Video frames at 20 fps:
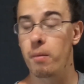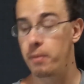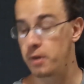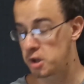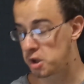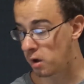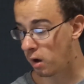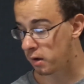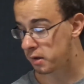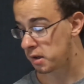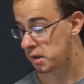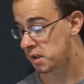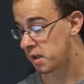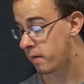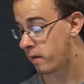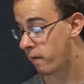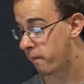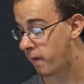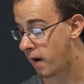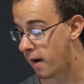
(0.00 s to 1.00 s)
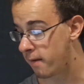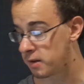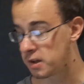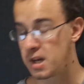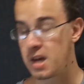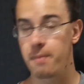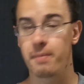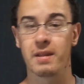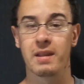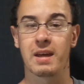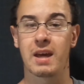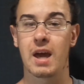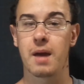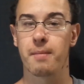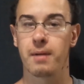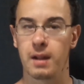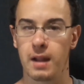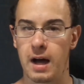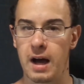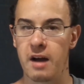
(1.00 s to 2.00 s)
But Shark Tech 75 is keeping the game
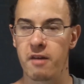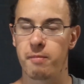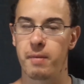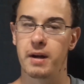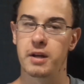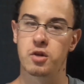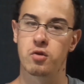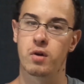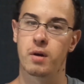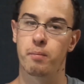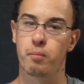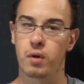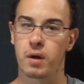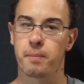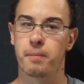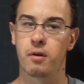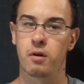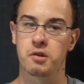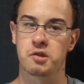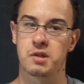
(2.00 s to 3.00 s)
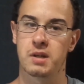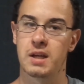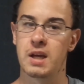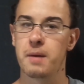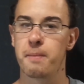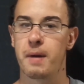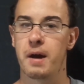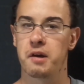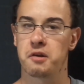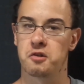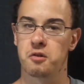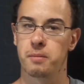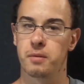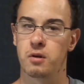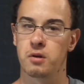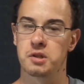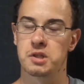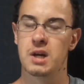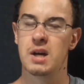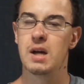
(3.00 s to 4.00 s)
alive by doing brick builds that he master
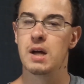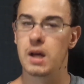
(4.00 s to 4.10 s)
builds